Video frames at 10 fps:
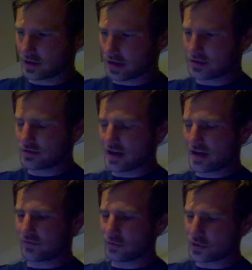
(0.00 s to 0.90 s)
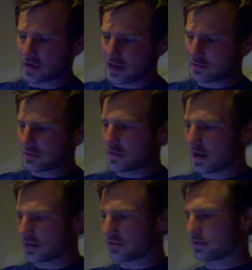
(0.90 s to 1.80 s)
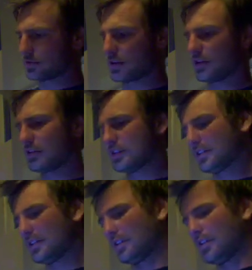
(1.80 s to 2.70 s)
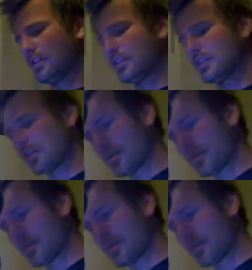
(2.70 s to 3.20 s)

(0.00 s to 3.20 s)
I do that four times a month. So you can do the